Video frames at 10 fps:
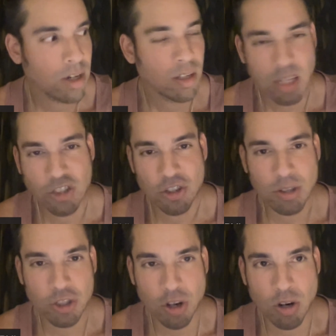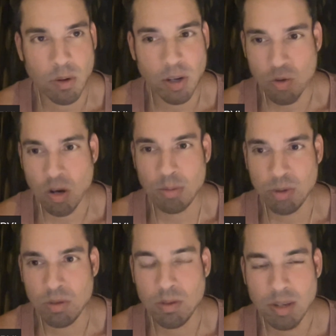Legendary show,
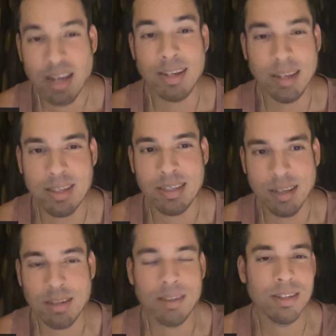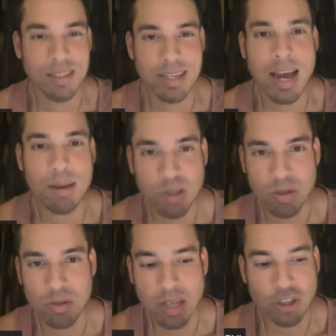incredible. And Ilia is the
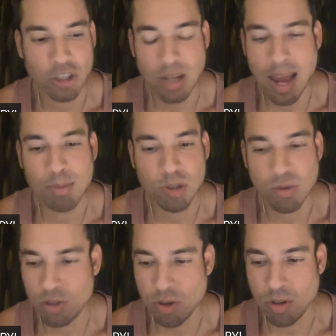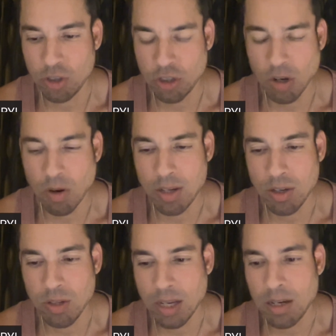absolute legend, absolute star of the show. I
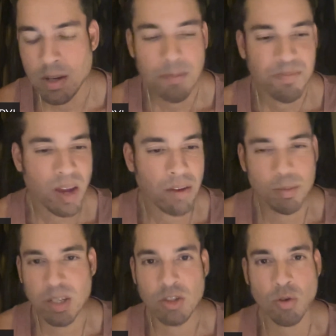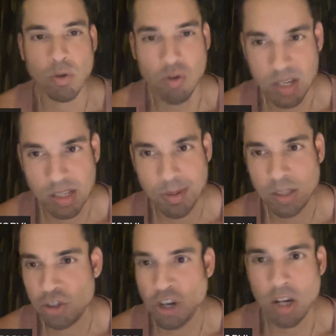know that everybody's going crazy about
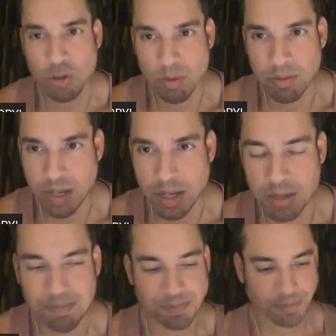the Joshua Van